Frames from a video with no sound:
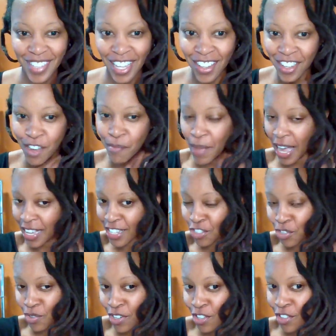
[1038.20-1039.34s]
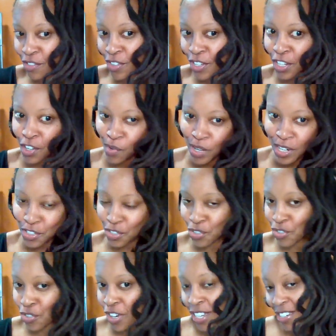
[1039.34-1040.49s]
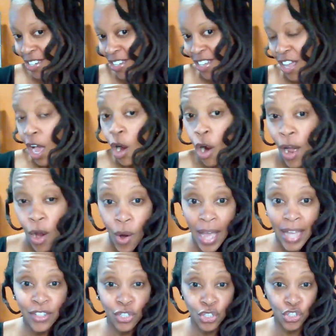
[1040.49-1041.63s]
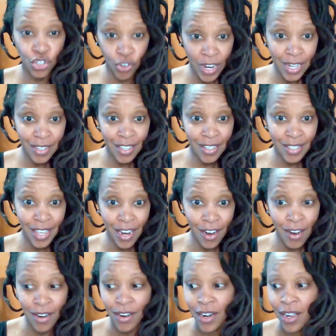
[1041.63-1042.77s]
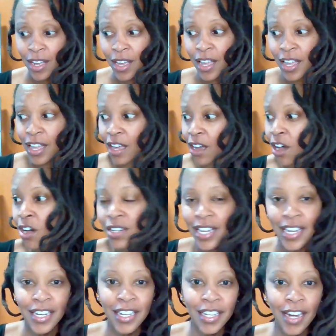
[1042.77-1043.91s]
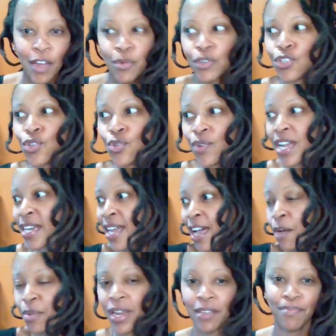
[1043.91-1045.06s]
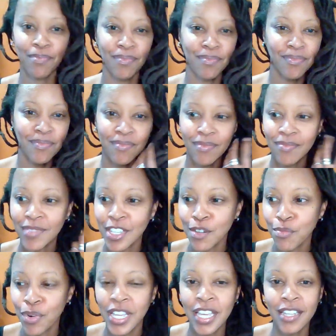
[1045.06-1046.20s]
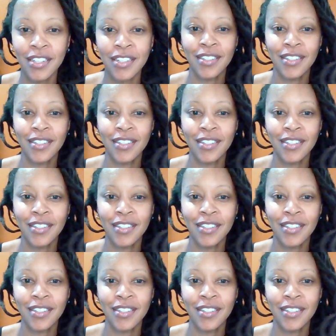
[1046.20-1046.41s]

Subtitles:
I'll come back and do another video when it's straight. Oh, and to straighten this hair, all I need, I would do it right now, but I didn't bring it.